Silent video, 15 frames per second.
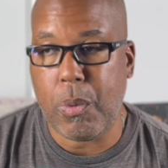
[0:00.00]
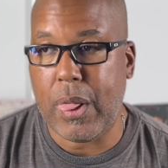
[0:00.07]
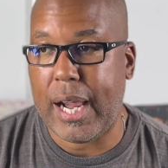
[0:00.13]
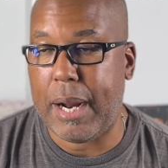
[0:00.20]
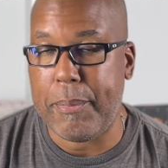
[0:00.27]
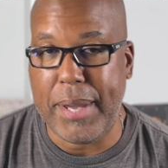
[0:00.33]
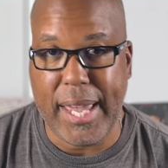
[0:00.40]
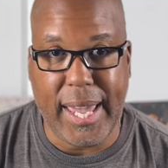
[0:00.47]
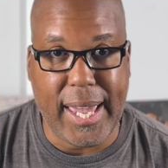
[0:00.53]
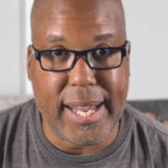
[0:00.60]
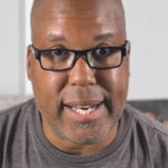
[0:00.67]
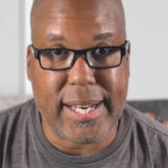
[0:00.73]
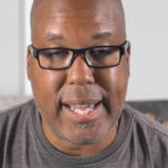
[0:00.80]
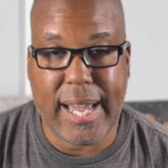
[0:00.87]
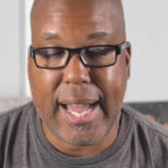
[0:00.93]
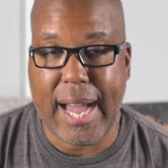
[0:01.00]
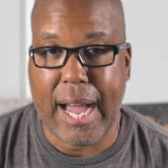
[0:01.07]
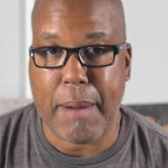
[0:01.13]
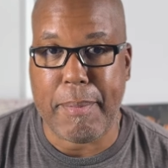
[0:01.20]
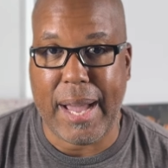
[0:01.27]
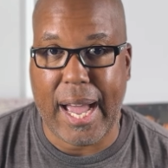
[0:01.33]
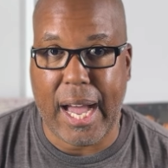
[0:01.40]
I'm in,
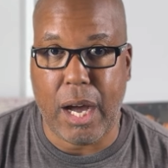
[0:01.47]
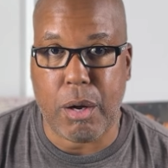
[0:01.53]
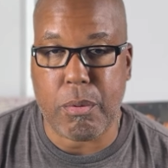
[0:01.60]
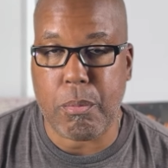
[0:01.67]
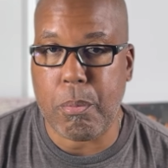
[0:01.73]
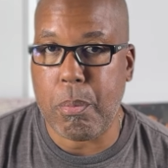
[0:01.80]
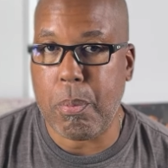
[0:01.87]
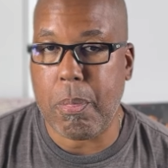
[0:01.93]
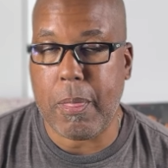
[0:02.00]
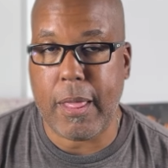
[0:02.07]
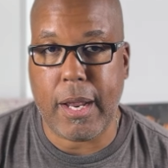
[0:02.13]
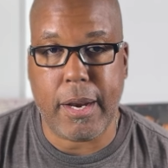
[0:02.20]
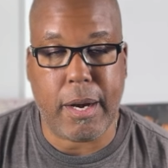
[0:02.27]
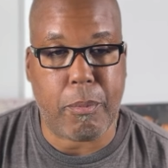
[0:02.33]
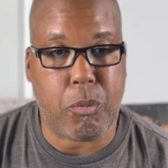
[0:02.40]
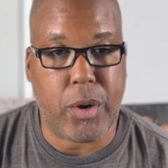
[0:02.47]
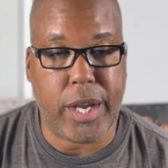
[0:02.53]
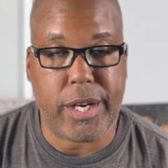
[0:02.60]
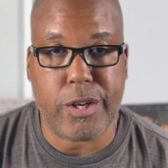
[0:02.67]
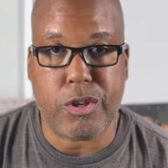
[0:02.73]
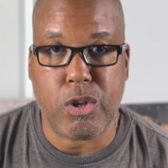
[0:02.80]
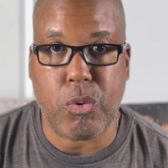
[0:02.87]
I'm out, and I'm ready
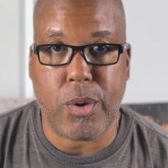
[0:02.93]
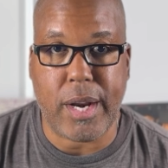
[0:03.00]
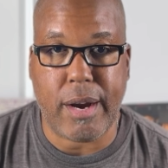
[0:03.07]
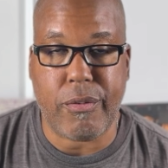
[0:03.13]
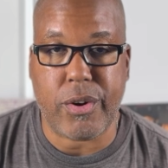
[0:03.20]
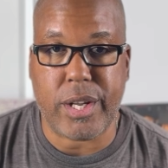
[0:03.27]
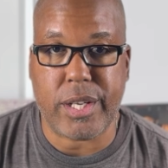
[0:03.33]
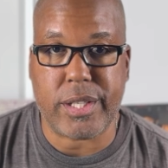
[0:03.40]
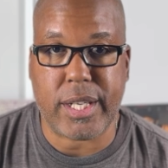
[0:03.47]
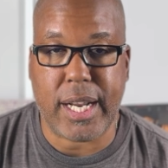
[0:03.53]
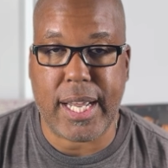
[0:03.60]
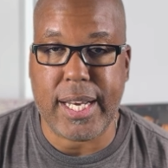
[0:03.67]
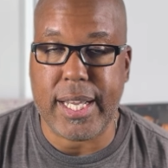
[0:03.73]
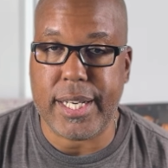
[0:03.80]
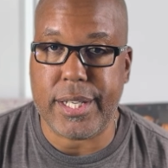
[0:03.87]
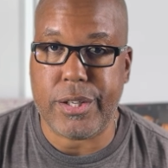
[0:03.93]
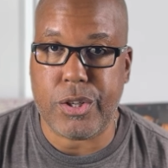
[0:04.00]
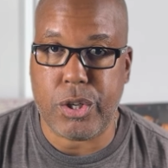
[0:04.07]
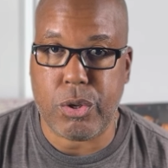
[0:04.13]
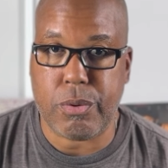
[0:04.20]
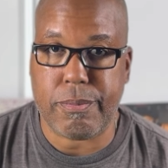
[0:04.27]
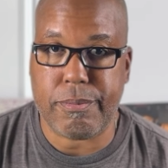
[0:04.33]
to do whatever it is that I need to
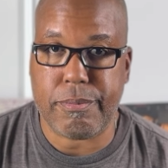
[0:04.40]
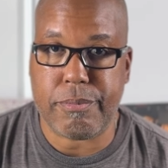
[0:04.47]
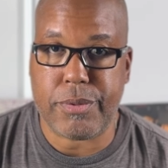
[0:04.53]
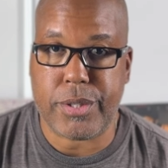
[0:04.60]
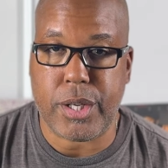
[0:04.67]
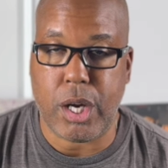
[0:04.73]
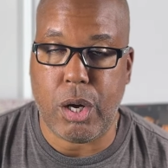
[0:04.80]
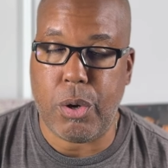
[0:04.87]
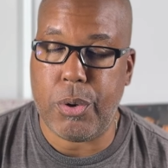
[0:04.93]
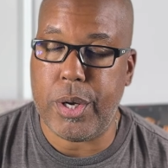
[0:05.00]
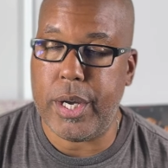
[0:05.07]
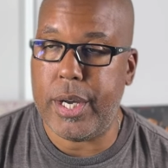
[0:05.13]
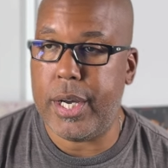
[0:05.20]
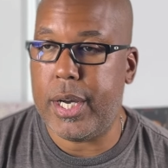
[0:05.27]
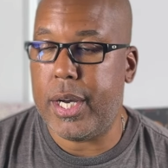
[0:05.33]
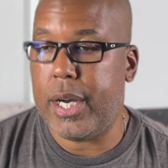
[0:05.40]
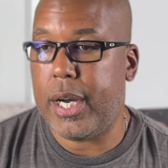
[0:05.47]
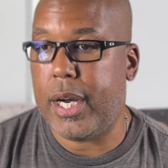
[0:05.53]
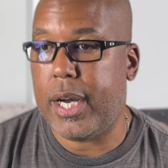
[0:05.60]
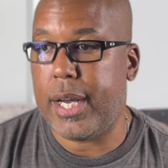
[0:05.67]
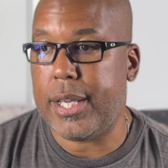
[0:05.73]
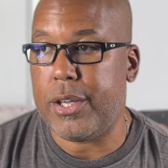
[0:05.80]
do. So,
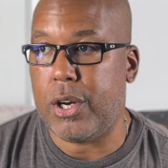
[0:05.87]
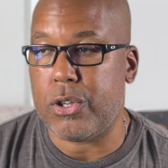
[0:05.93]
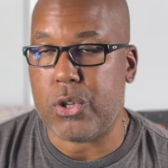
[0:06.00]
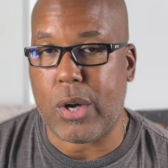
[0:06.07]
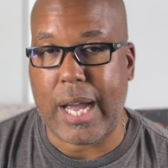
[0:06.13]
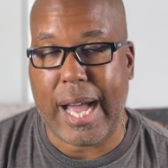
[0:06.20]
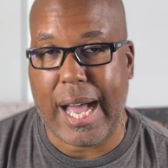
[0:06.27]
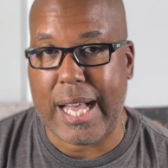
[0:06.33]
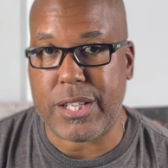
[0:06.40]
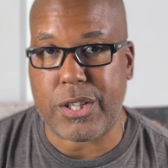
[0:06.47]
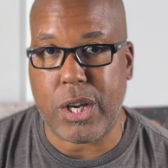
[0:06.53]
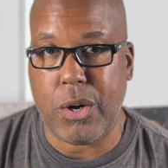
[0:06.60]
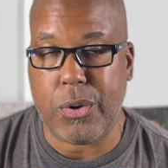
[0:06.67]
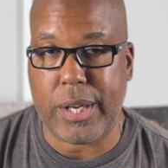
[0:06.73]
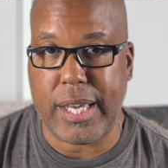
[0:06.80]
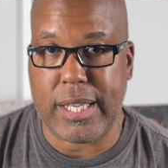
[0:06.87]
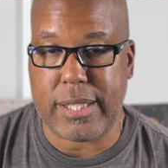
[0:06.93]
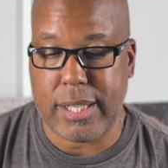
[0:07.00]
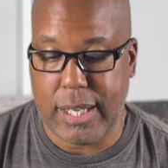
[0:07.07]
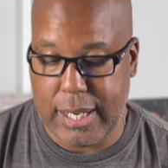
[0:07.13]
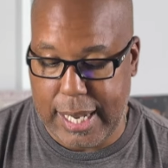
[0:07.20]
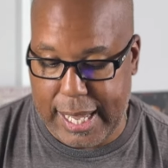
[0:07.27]
so Costco
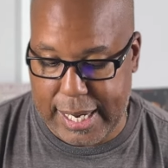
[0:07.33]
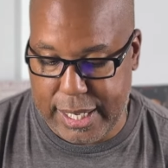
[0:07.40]
gets a lot